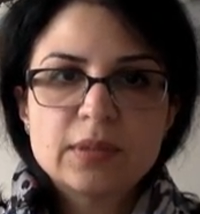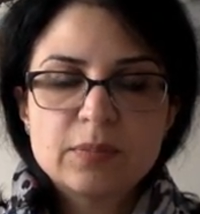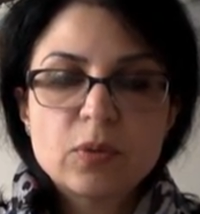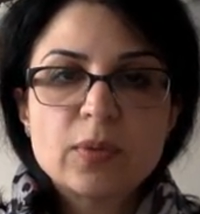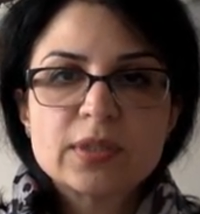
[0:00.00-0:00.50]

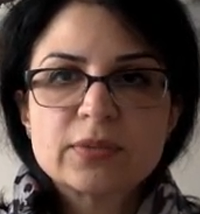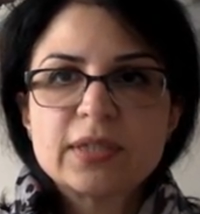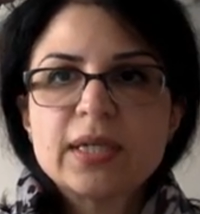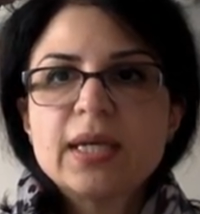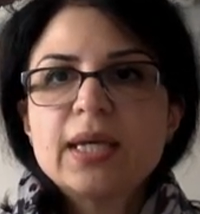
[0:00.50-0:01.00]

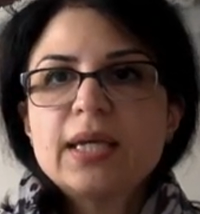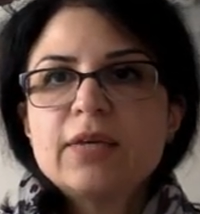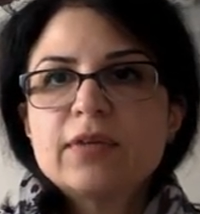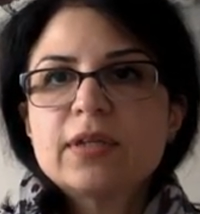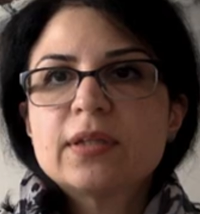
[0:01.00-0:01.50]
poetry.
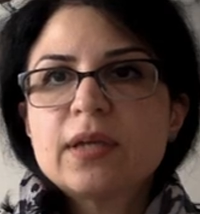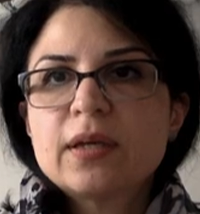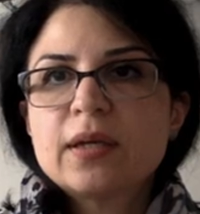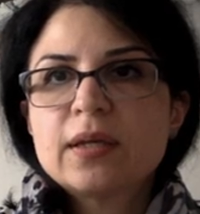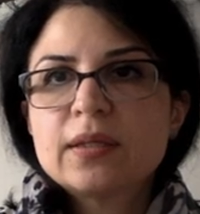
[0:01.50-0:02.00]
Even
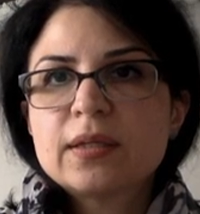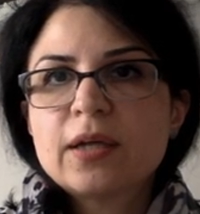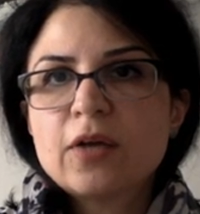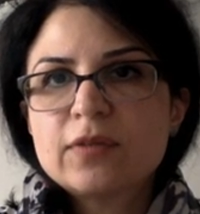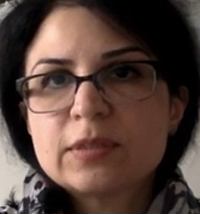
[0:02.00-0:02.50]
on the
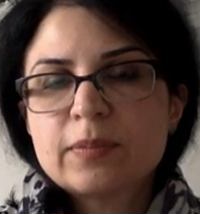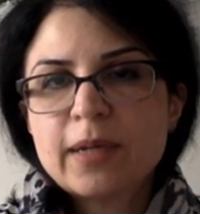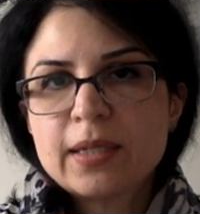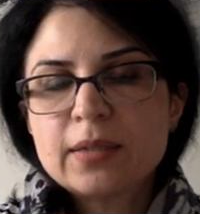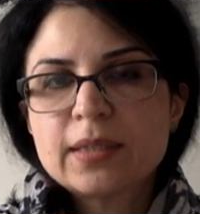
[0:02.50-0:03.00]
Hafiz
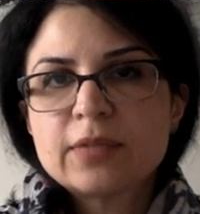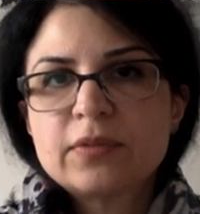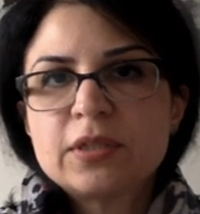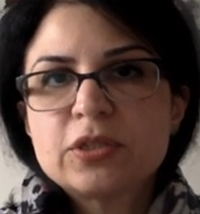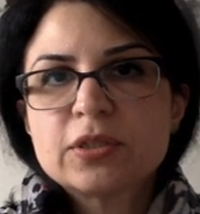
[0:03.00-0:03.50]
panel that
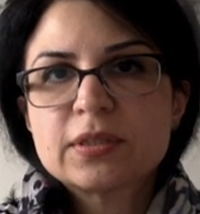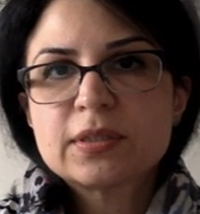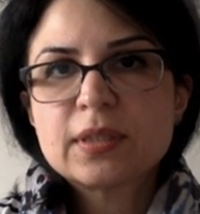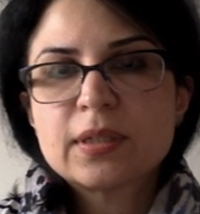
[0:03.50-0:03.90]
we just